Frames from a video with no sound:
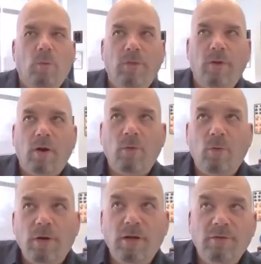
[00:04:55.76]
with our
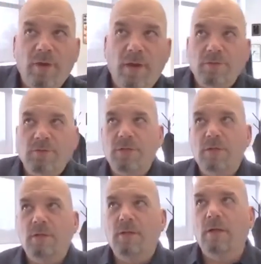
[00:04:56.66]

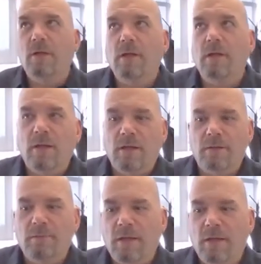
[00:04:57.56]
organization,
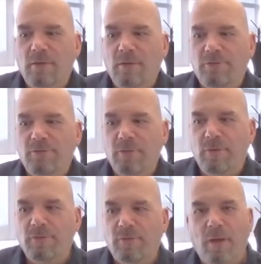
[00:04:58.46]
I think
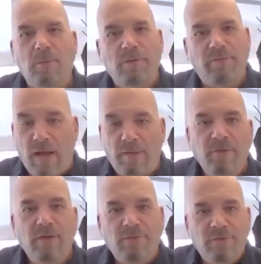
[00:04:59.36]
there's a couple of
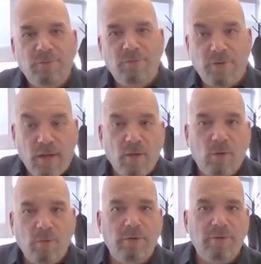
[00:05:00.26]
obvious
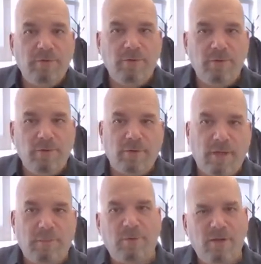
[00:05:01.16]
stakeholders, and there's a
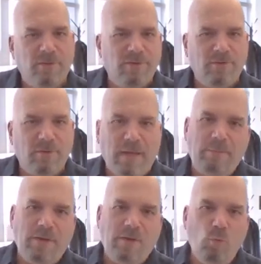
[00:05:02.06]
couple others that
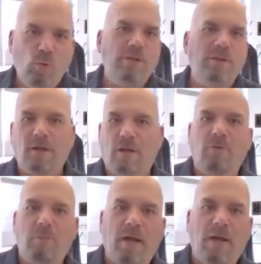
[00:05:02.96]
maybe wouldn't
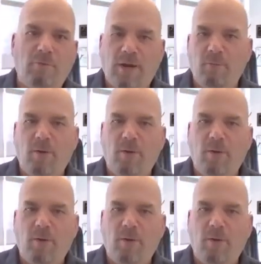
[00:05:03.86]
come to mind right